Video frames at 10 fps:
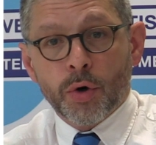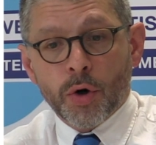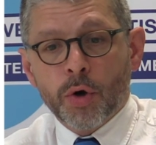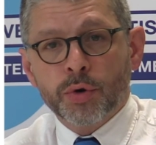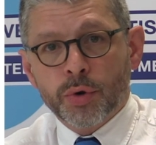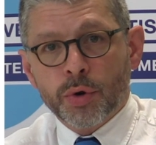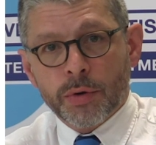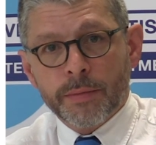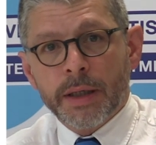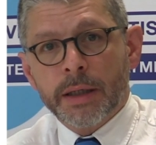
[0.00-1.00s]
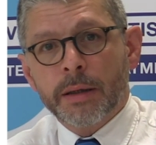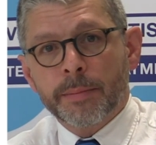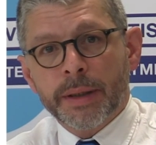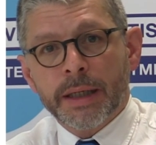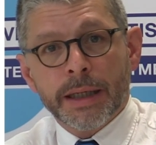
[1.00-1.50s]
the long term it can
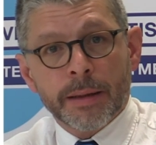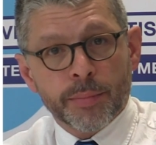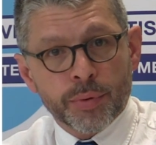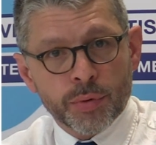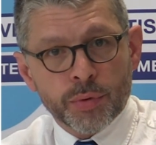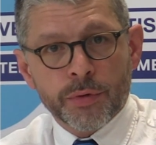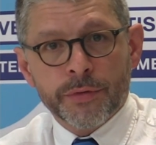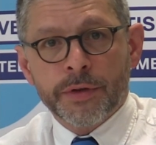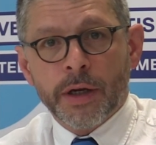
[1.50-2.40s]
be improved